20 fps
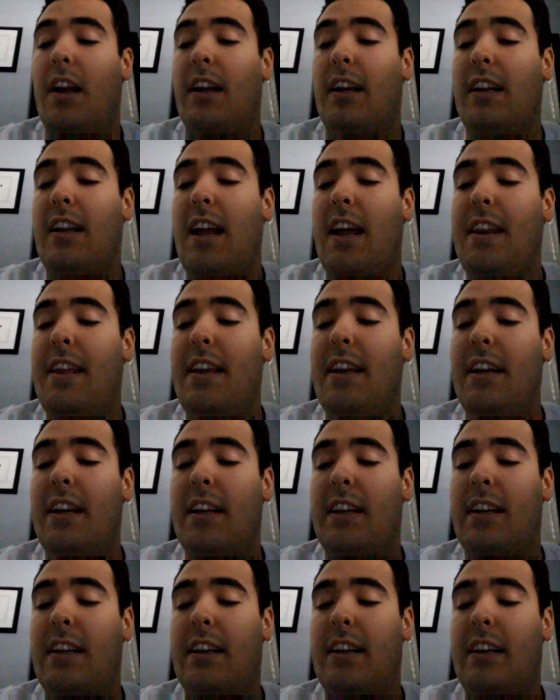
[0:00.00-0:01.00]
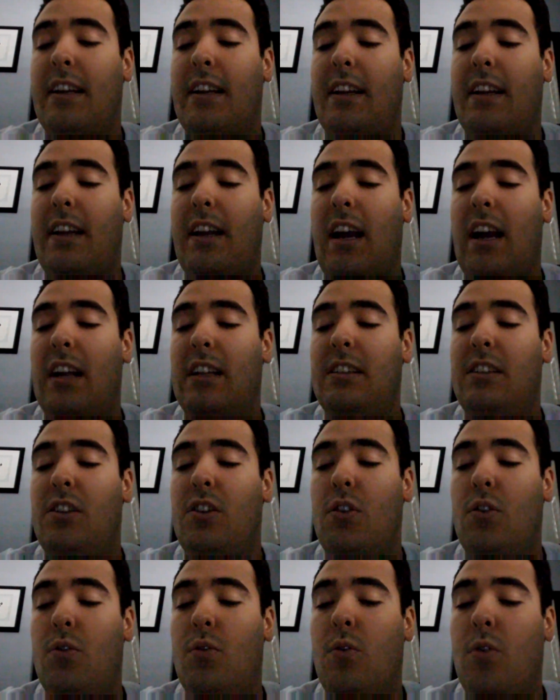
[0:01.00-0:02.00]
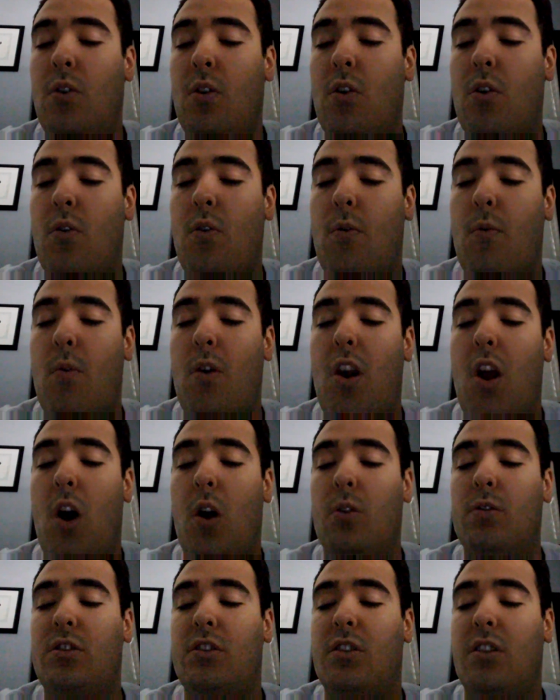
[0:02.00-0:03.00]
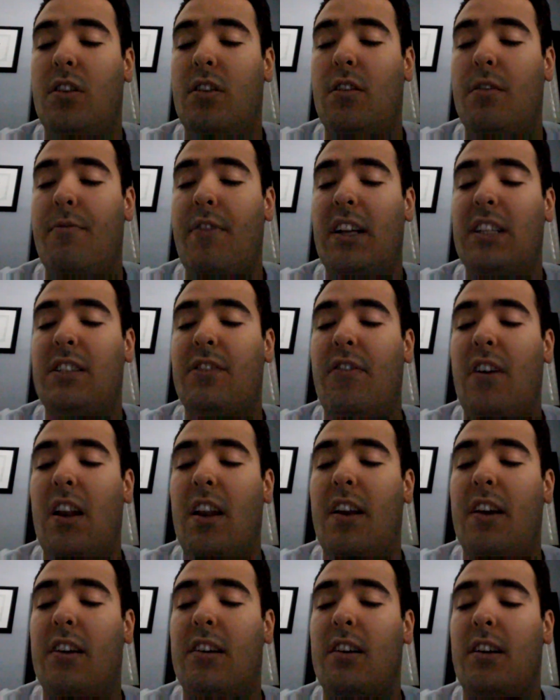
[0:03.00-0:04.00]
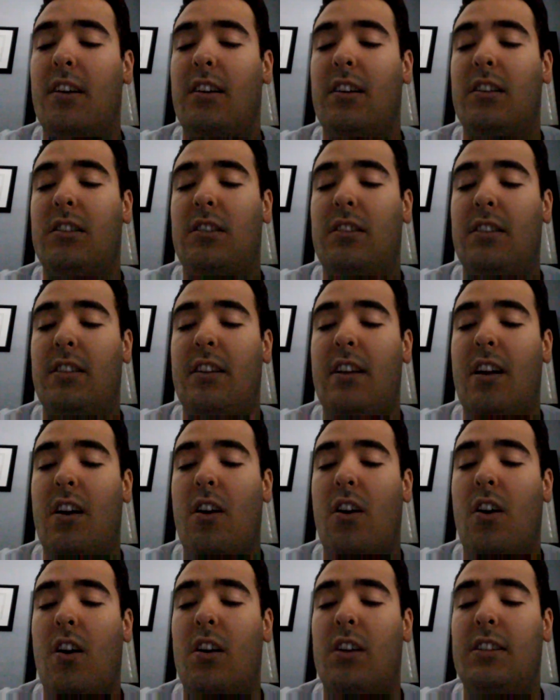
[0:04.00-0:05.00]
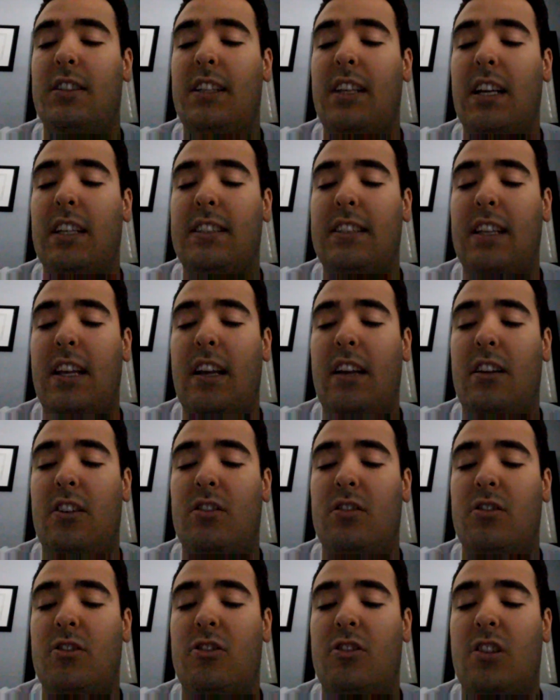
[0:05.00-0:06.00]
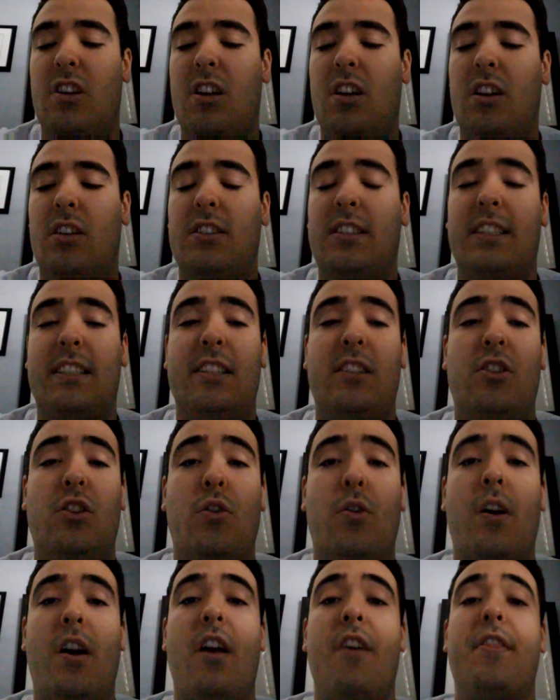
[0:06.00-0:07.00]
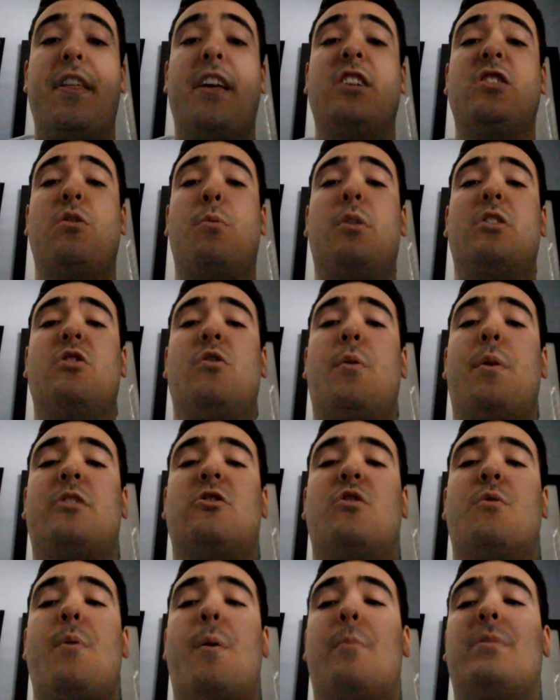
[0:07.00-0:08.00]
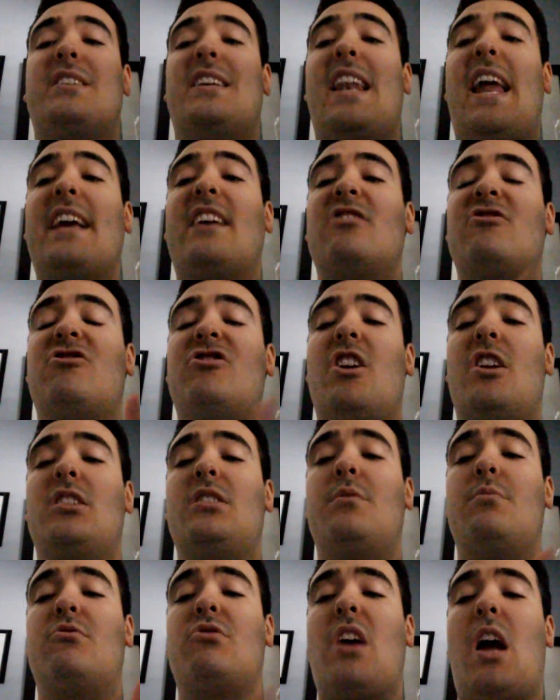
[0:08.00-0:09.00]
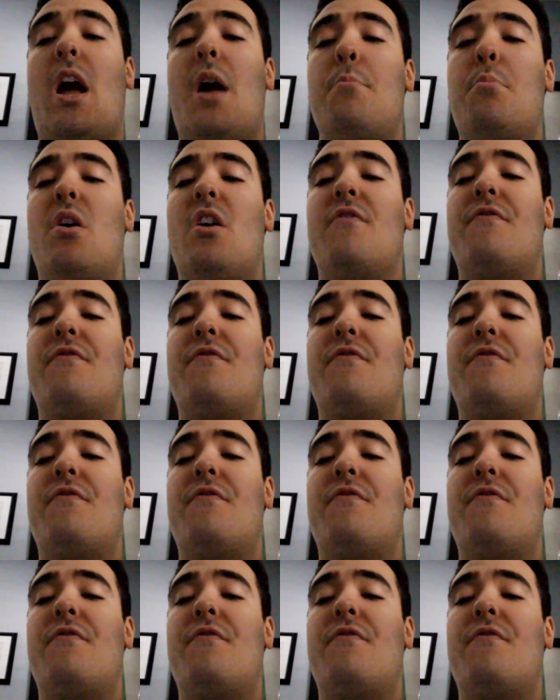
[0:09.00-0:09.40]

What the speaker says: Clary Cadieu will host Festival Këngës RTSH 62. Thanks so much for watching. Remember to like, share, and subscribe.